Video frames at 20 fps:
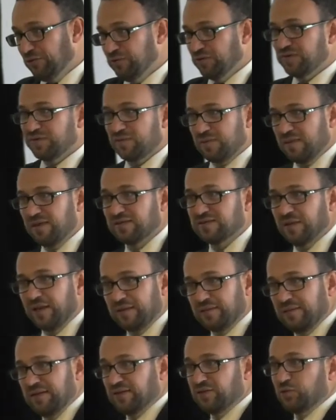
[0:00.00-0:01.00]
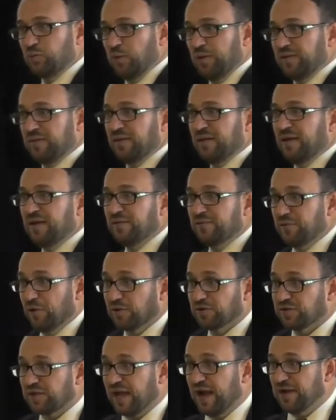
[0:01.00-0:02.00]
do things like this with
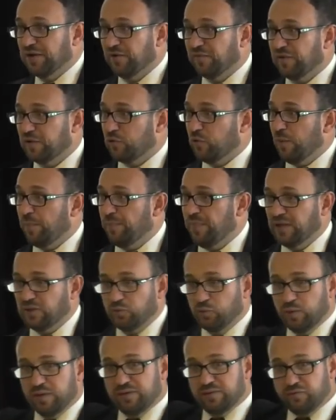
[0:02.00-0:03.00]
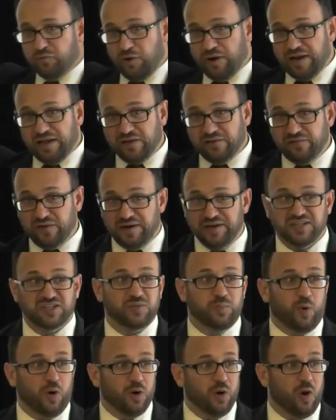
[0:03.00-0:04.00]
those kind of equipment, with drilling very
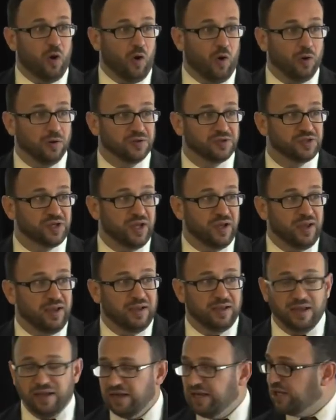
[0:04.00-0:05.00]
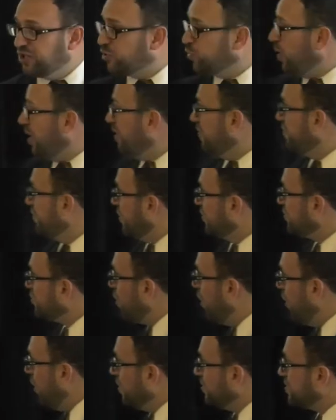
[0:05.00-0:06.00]
small holes. Each one of those
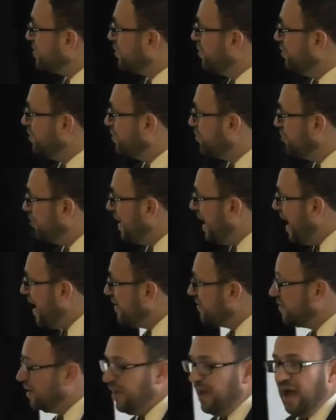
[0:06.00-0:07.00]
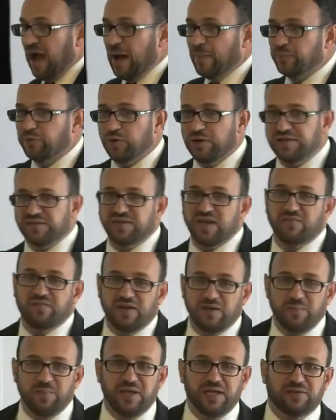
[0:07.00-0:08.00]
holes could create up to a
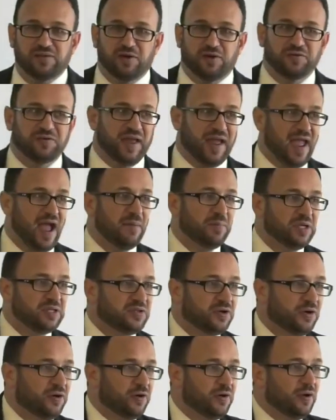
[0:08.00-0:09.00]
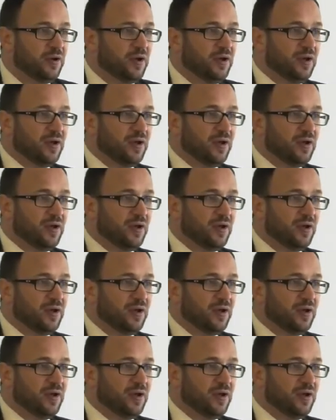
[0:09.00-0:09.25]
7-meter diameter